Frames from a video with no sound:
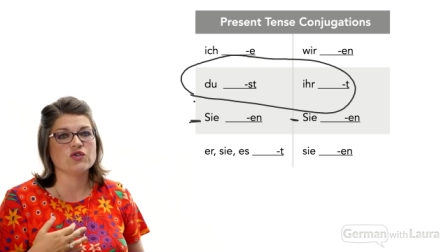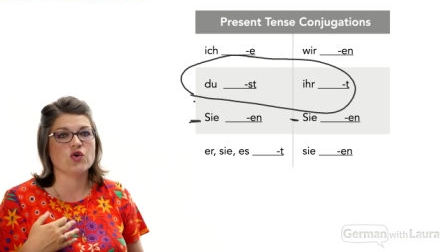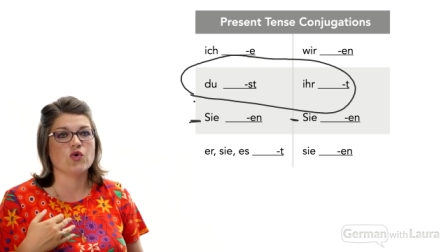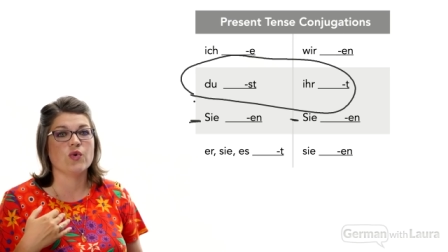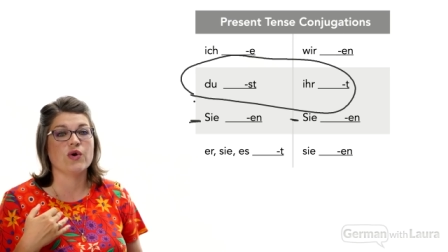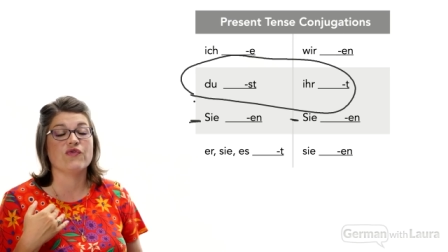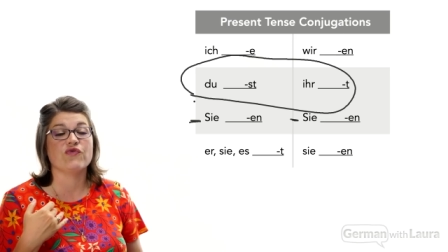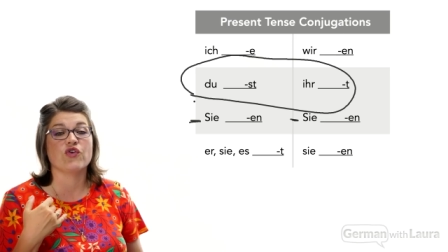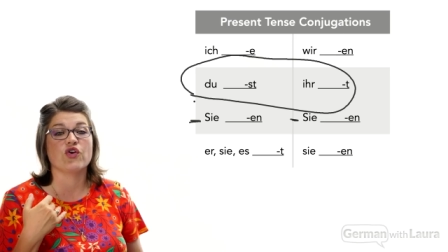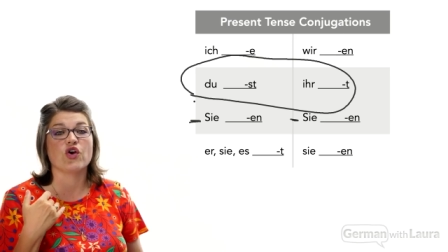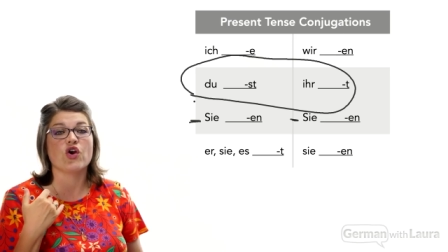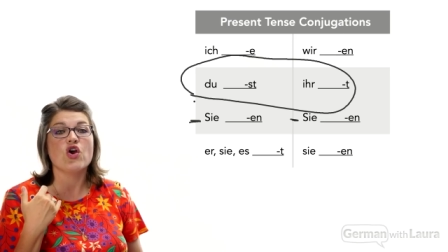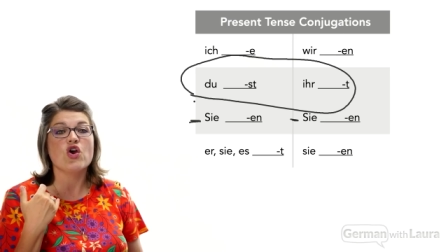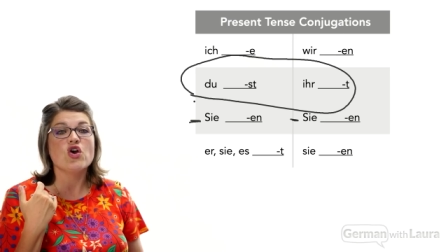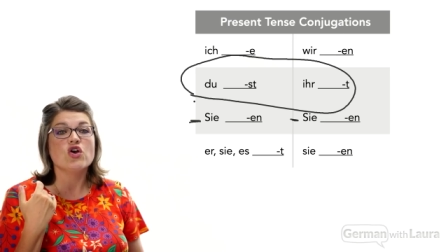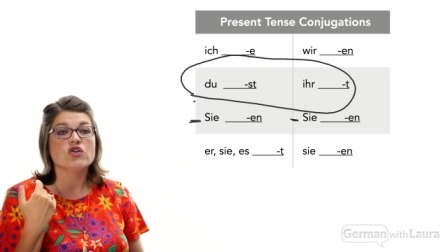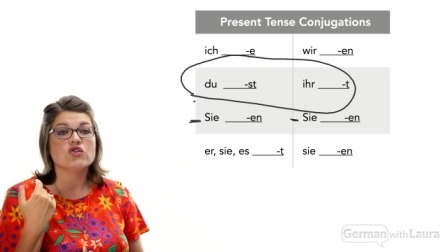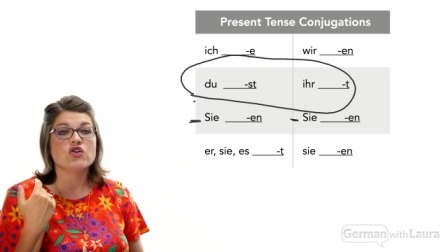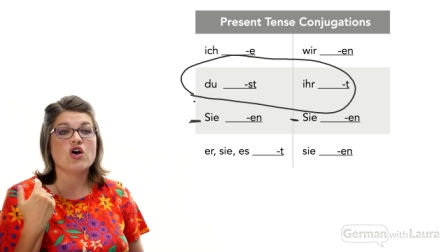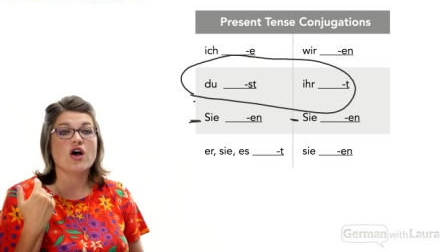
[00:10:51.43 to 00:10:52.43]
So if you're
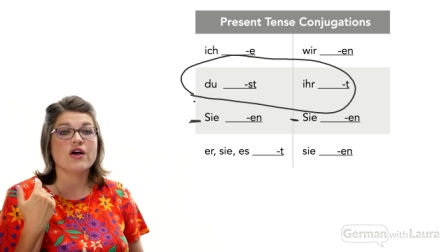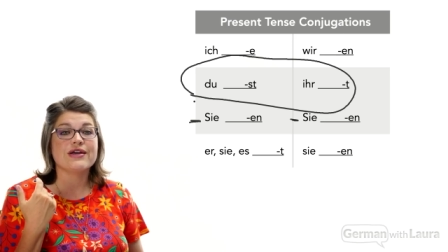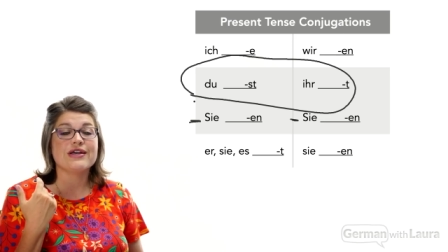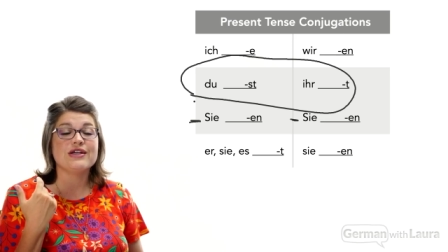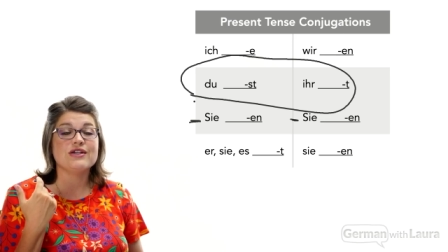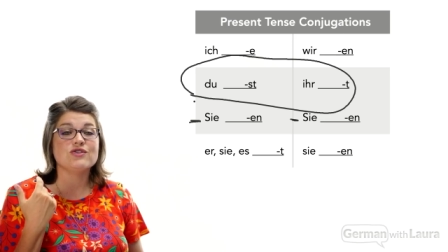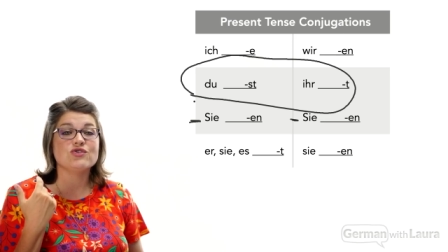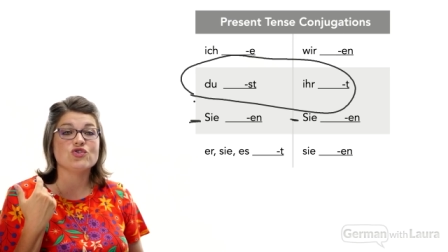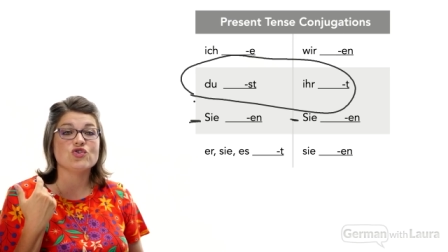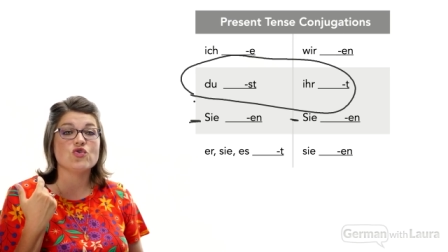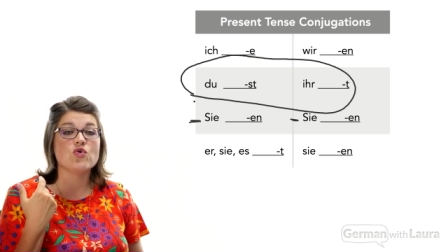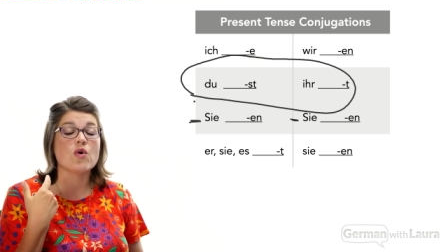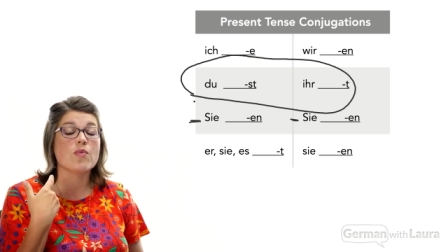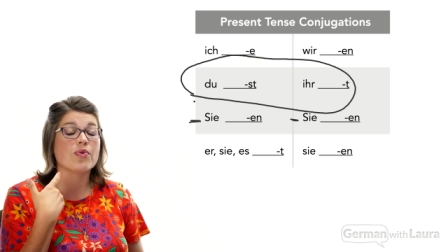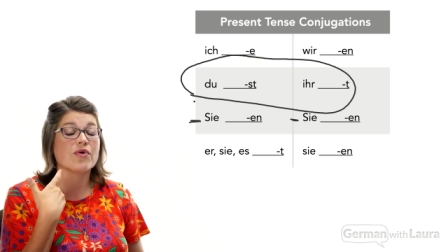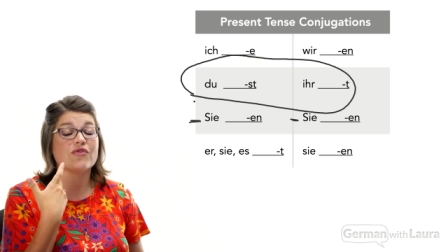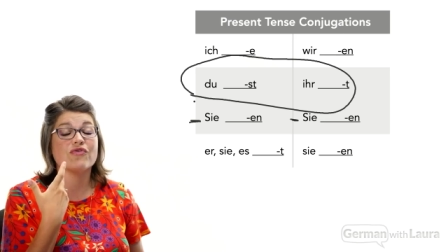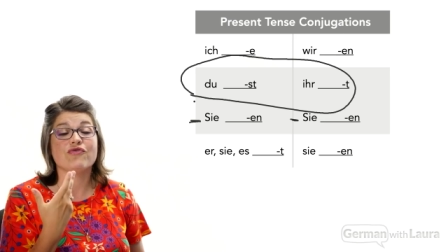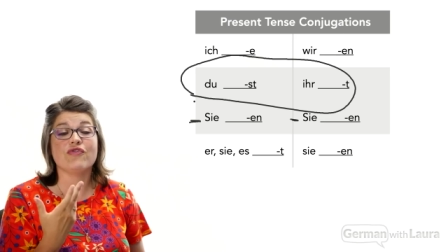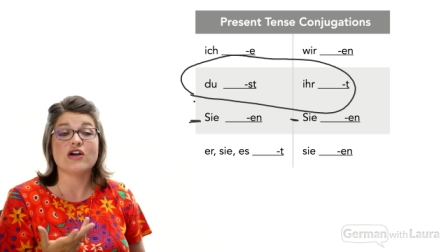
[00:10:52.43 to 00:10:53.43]
talking to a
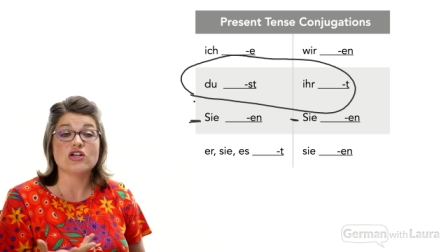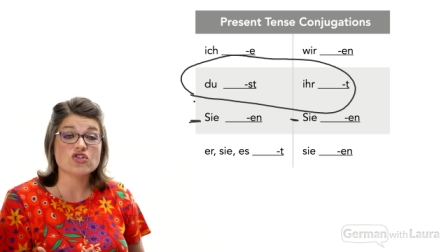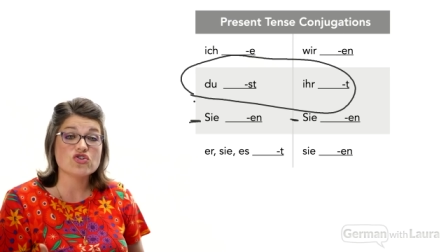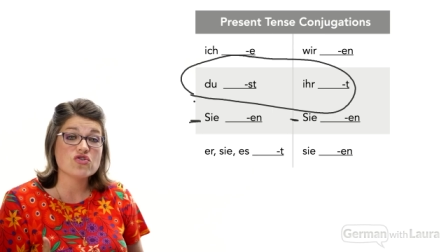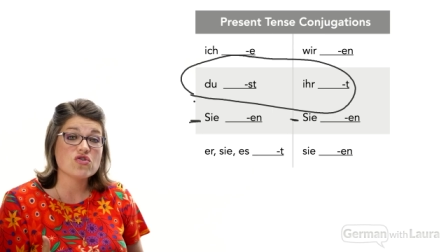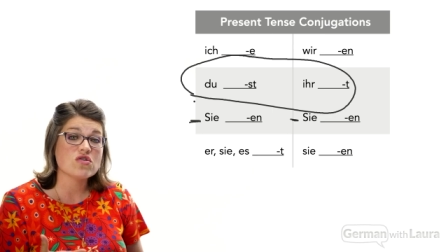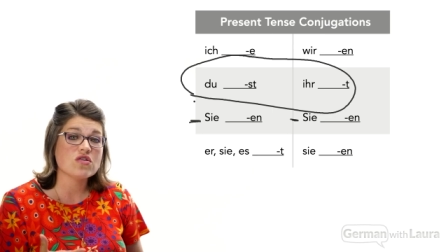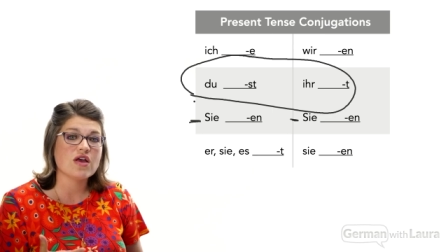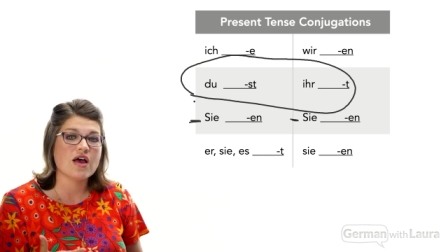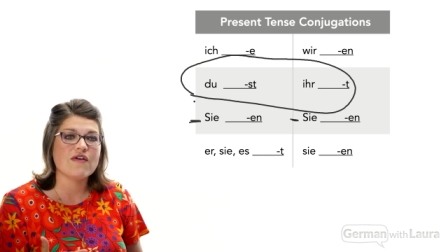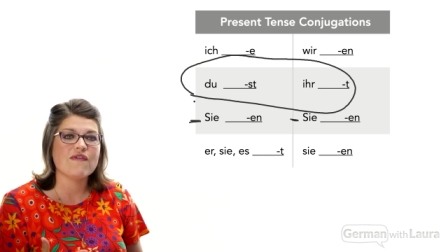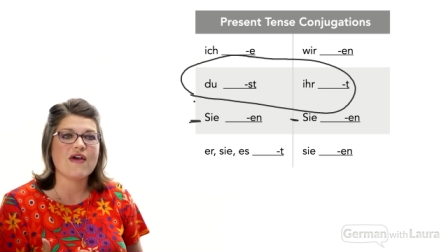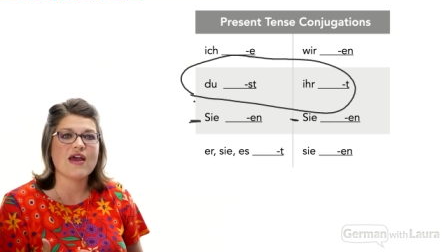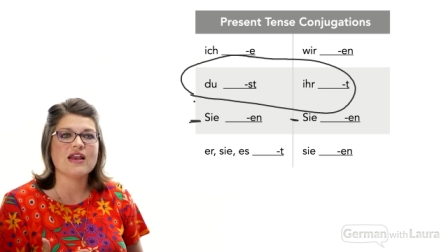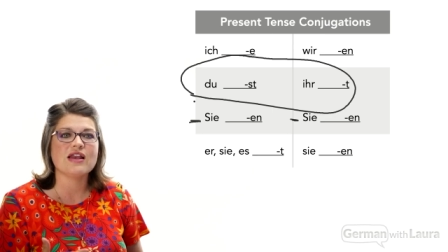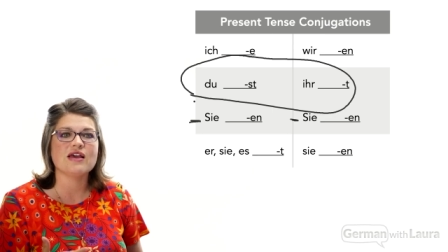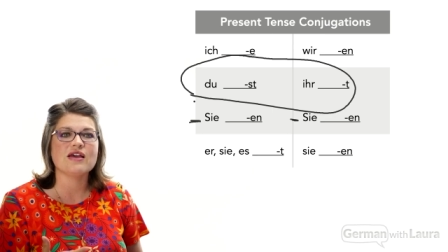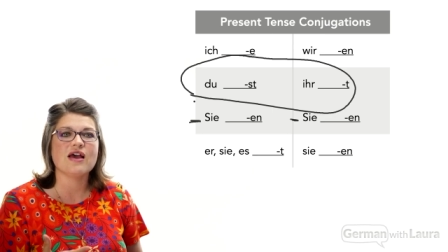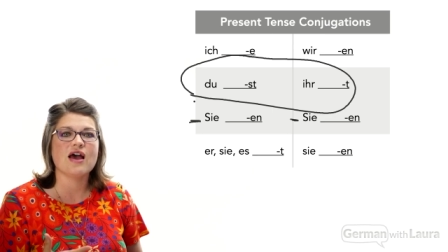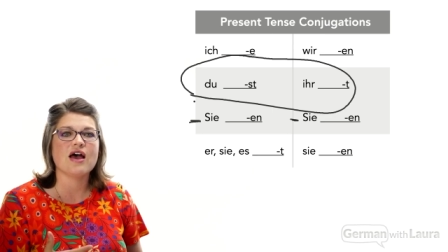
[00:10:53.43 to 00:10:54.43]
professional of
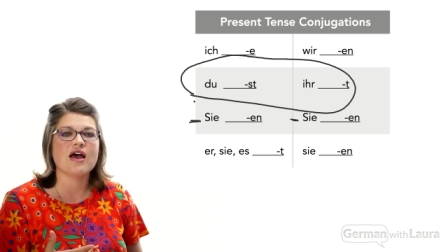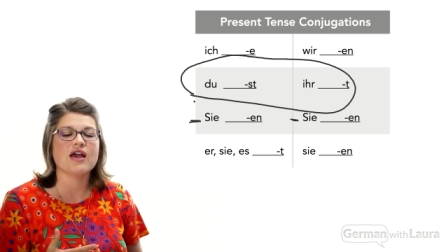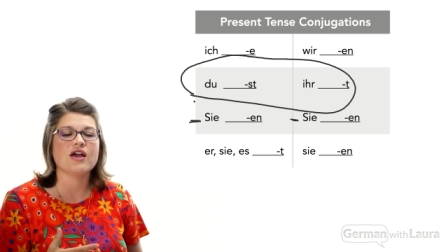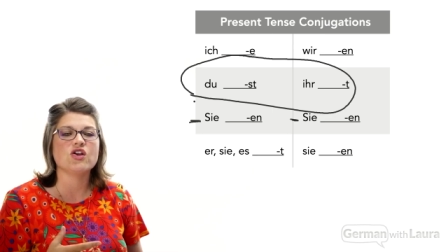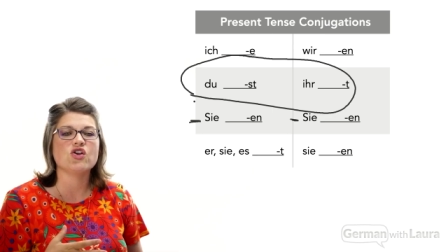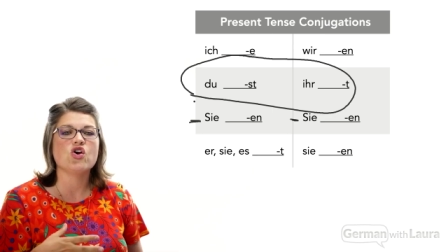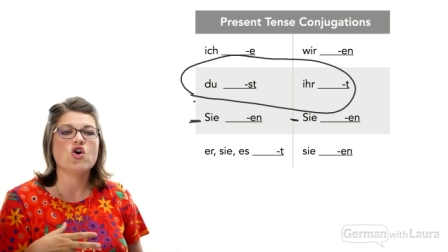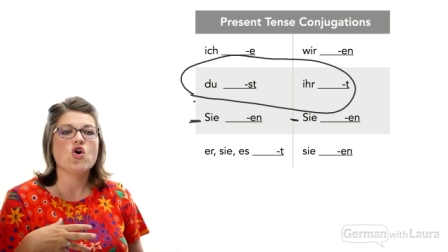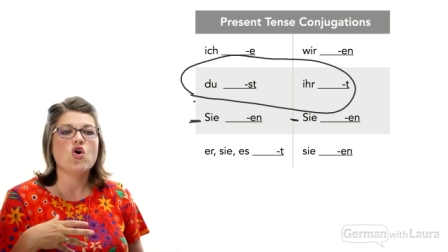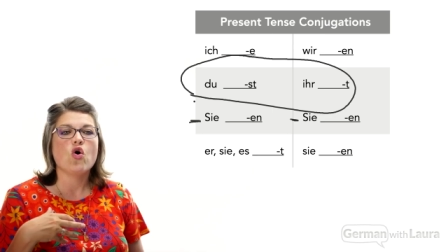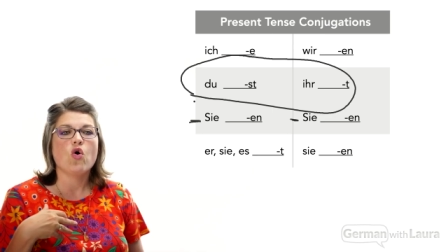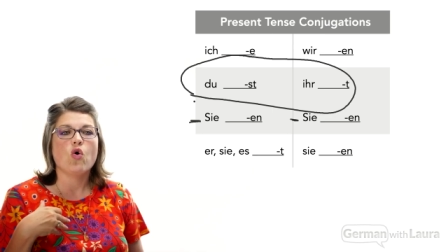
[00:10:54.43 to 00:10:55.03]
any kind